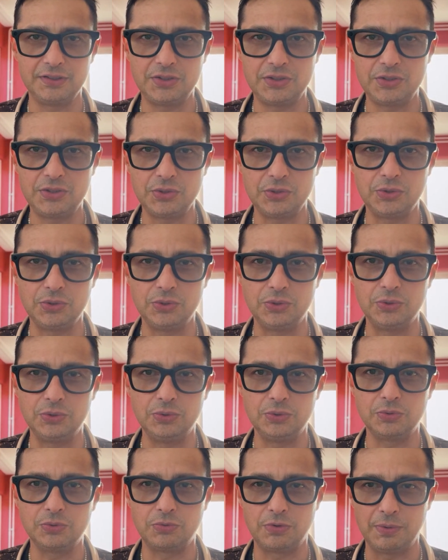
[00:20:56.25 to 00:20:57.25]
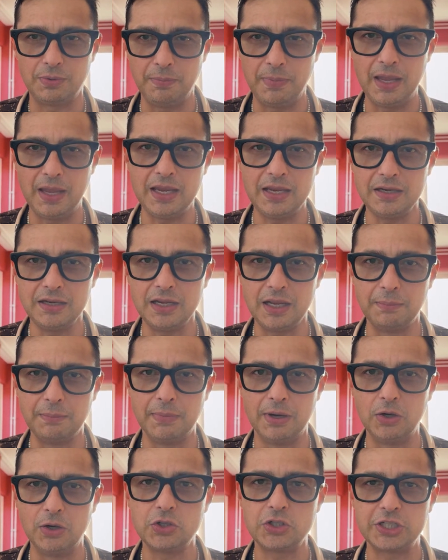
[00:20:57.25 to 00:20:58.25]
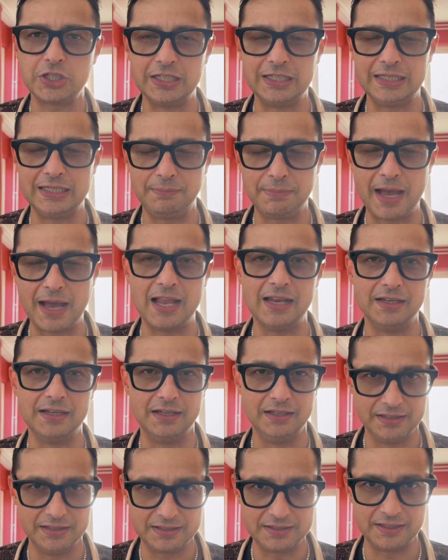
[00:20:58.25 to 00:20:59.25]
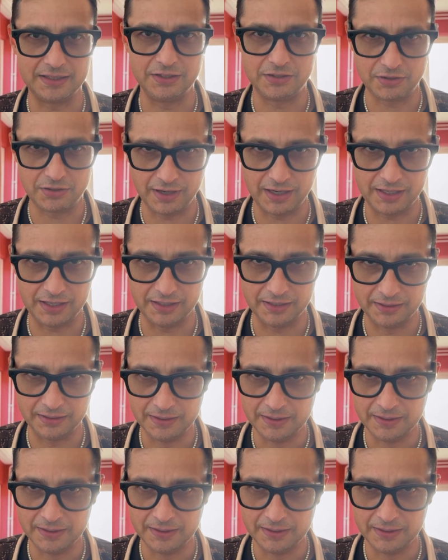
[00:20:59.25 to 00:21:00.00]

to remain emotionally balanced in trading.